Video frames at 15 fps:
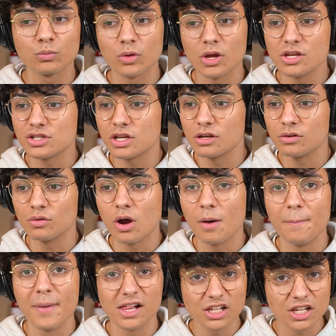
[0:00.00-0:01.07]
isn't a
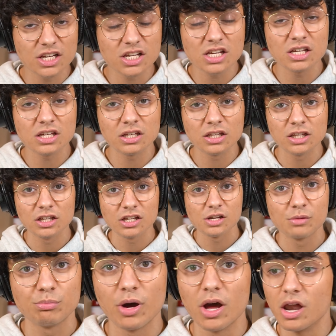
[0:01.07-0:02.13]
melody,
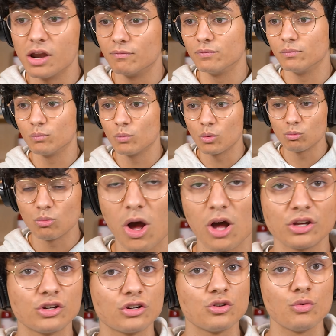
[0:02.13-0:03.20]
but I'll
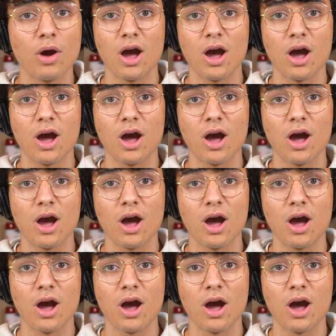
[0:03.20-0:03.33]
hear you